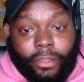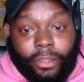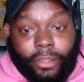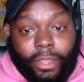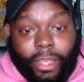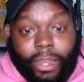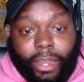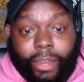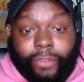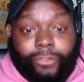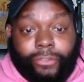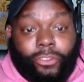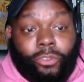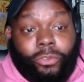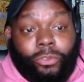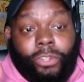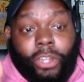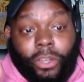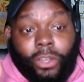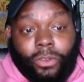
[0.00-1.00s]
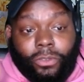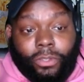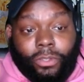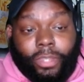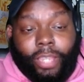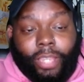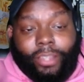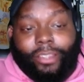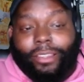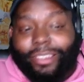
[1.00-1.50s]
And if you chose
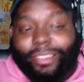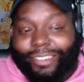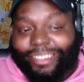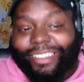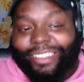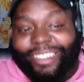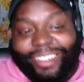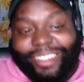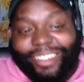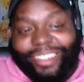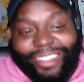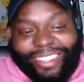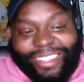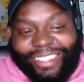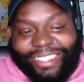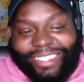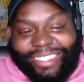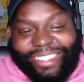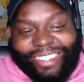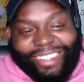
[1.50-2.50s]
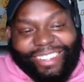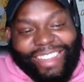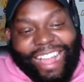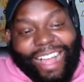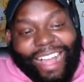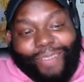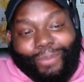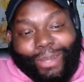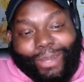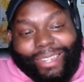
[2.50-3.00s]
to, to
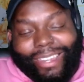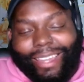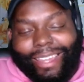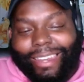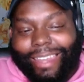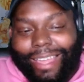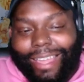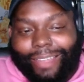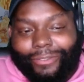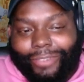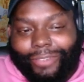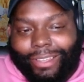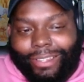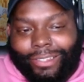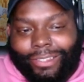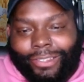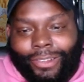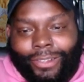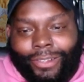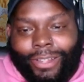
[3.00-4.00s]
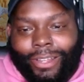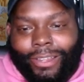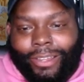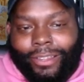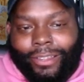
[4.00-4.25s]
not put that life vest on,